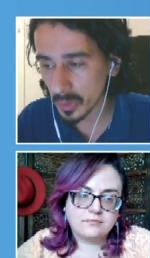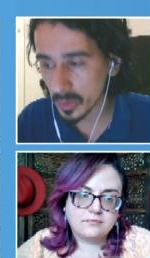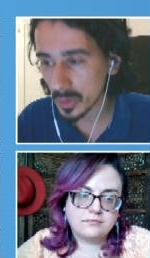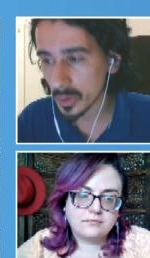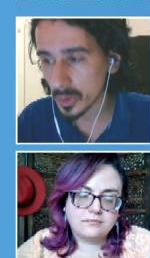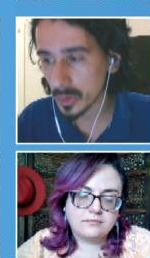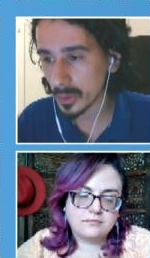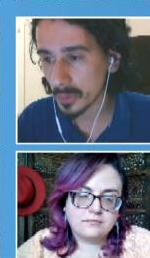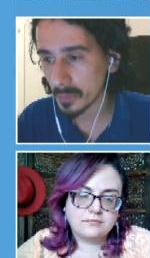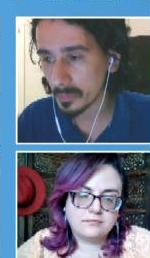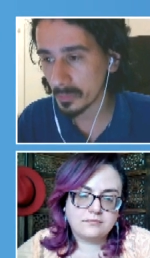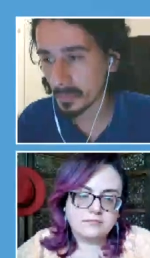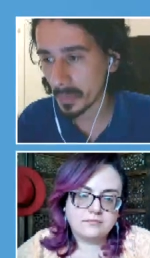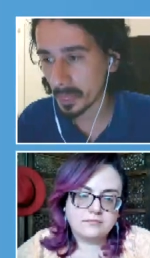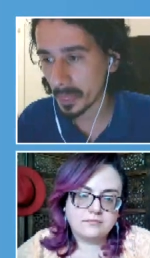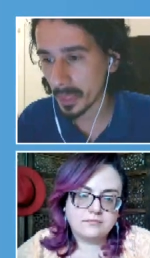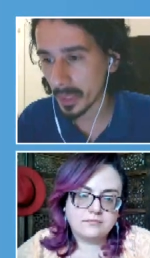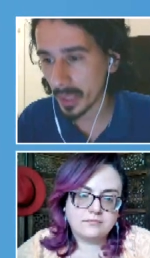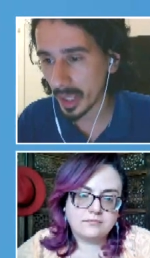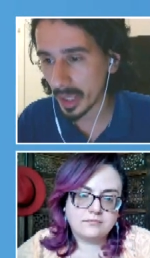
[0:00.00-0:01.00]
Speaker 1: so
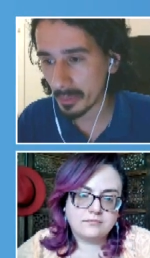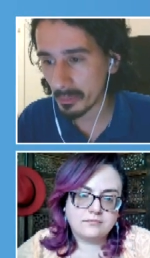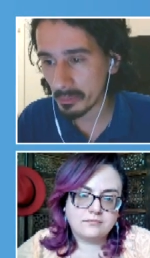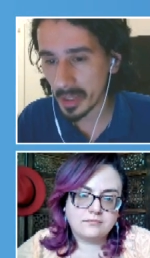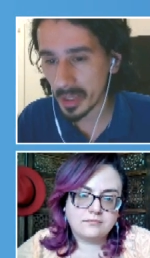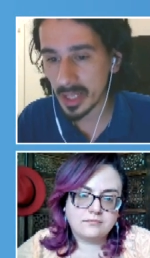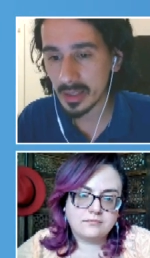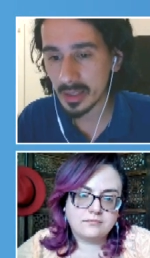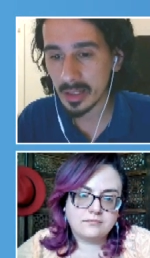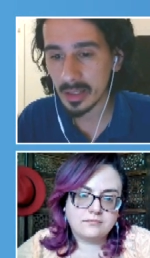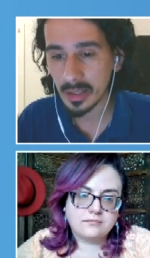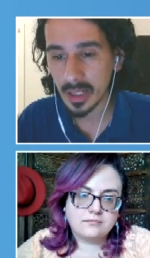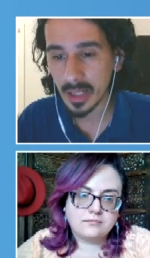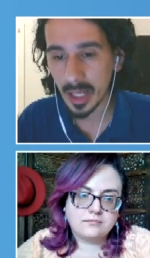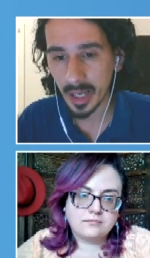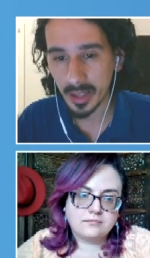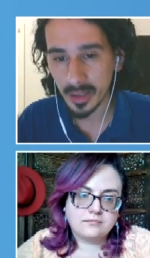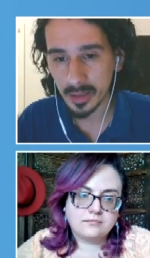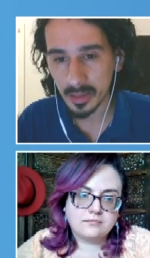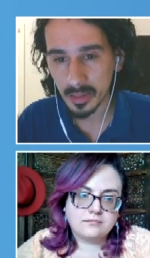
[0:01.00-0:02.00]
amazing
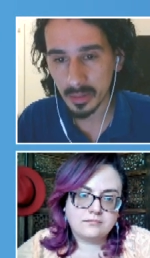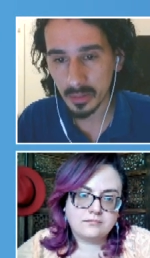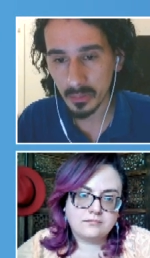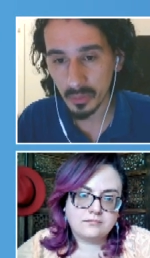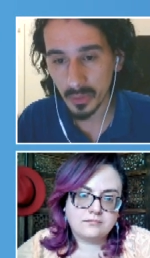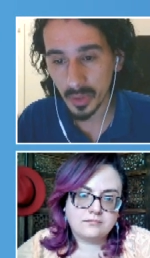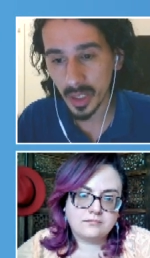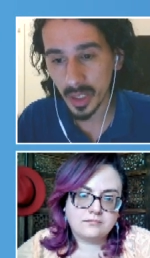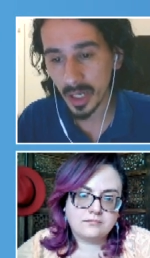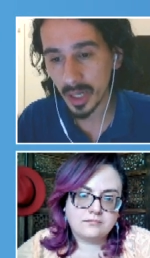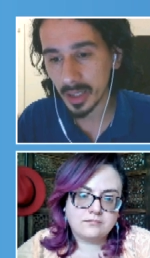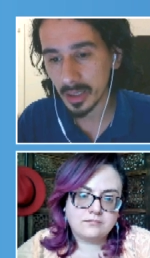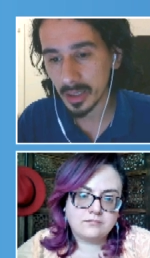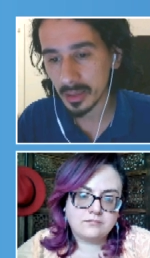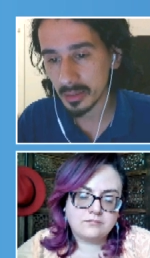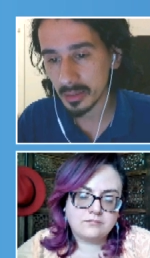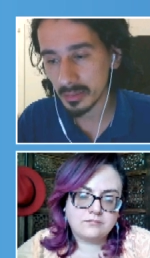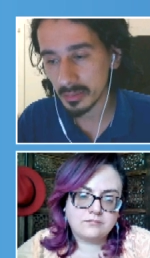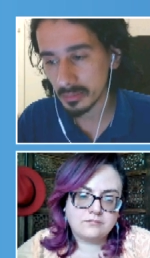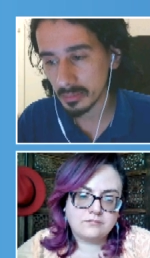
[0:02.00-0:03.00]
that we are
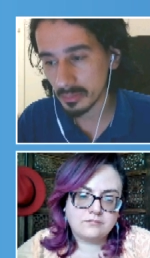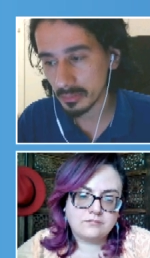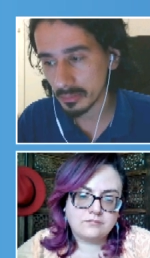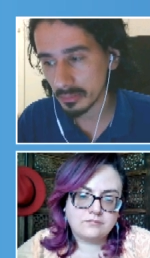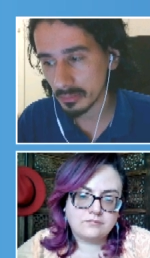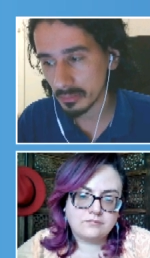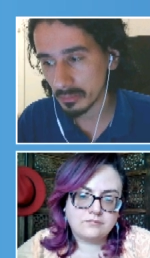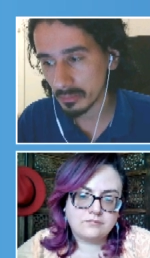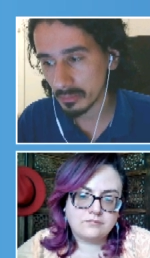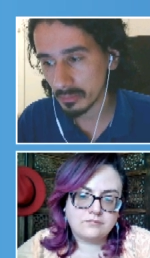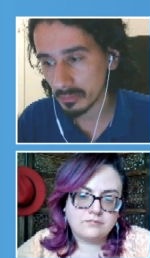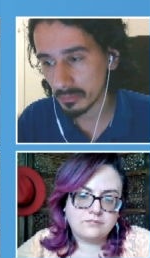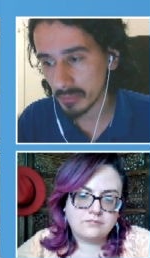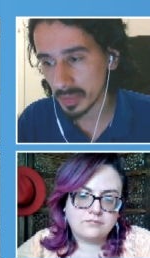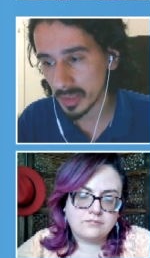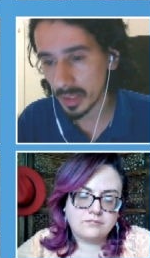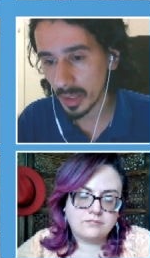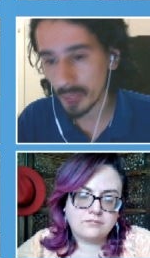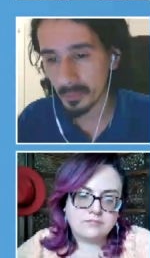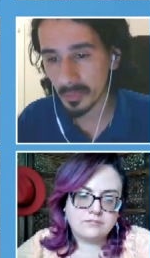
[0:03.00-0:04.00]

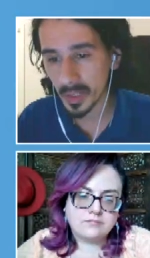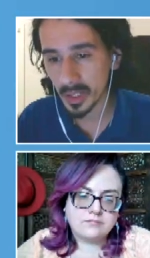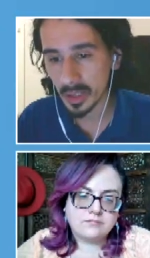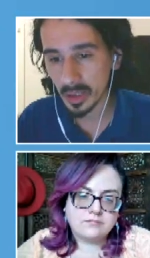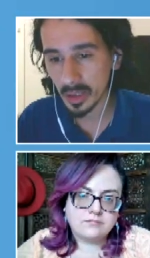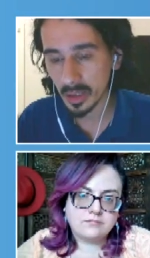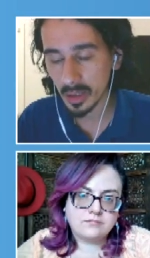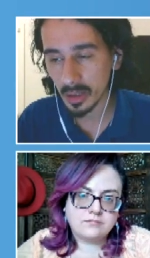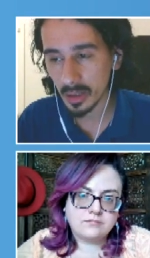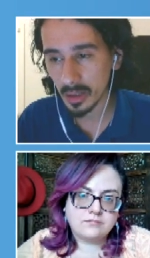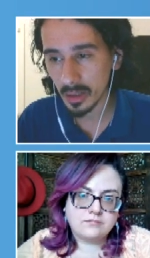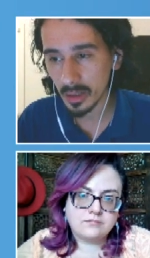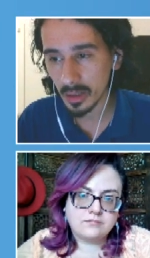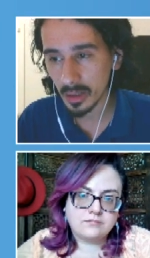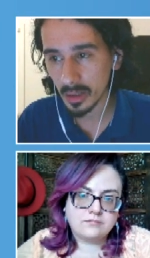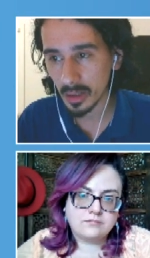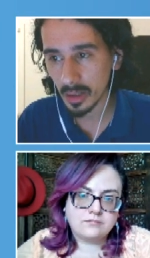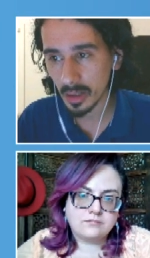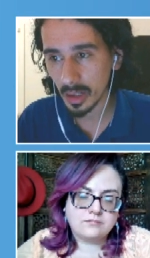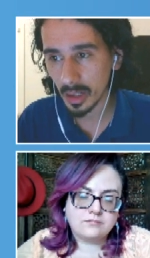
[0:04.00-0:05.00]
something,
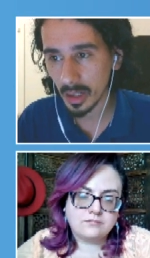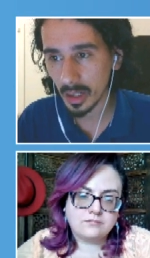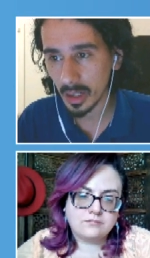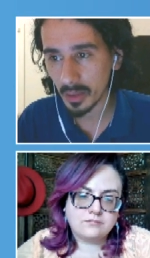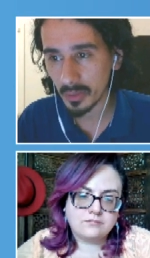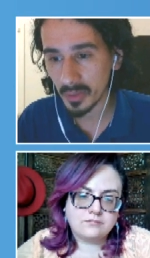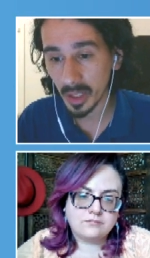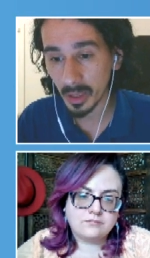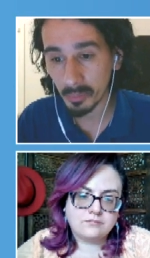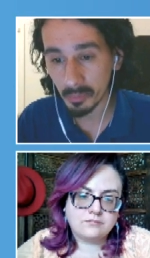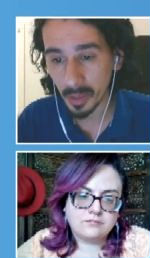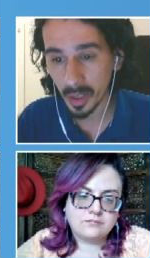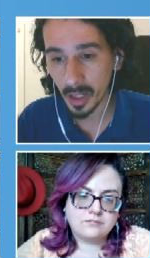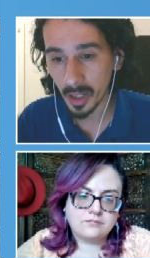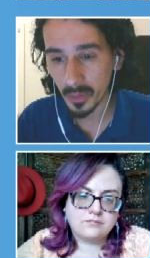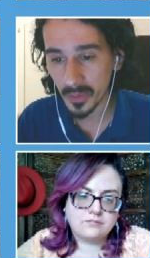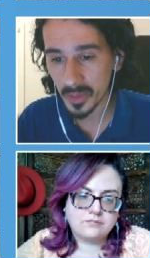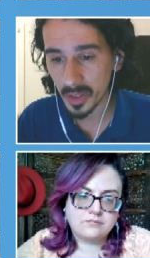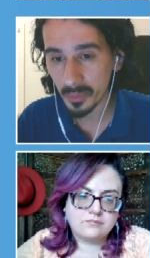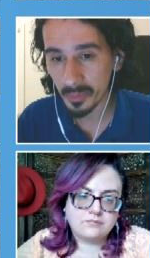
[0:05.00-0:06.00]
uh, we are part
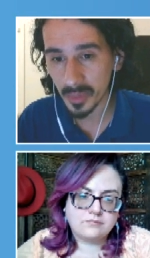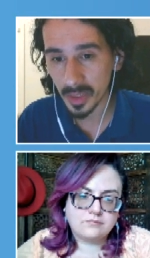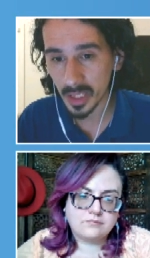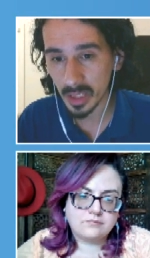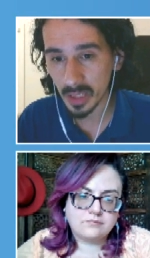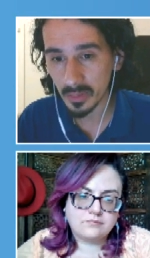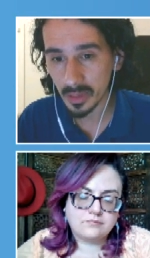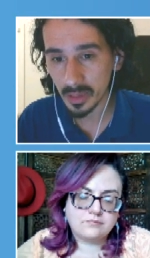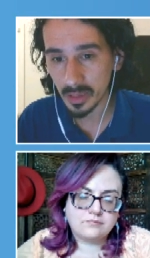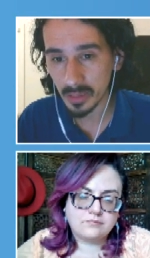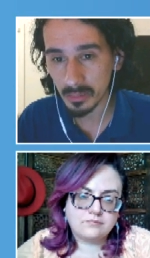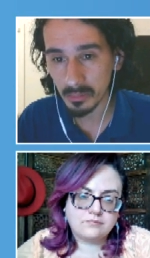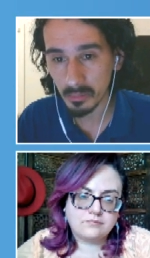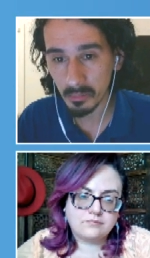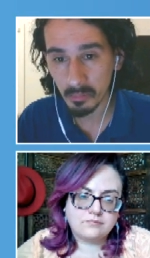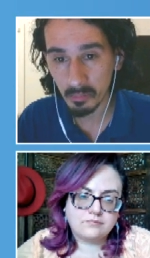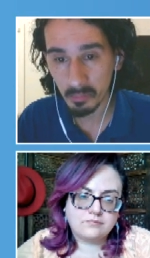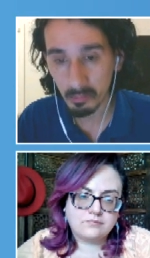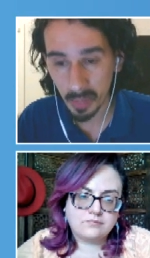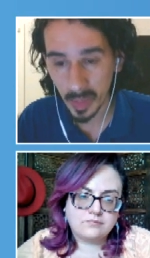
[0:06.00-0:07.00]
of something even
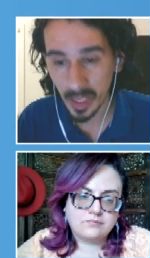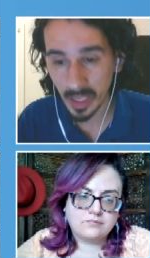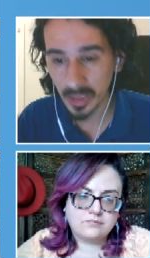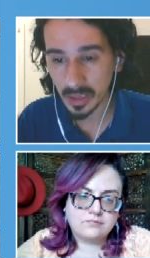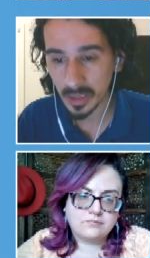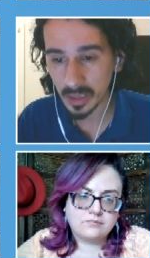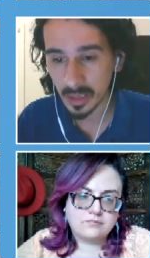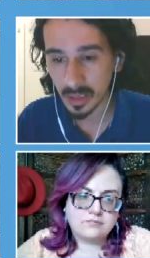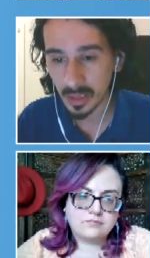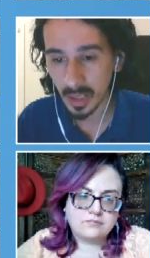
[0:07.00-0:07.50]
bigger,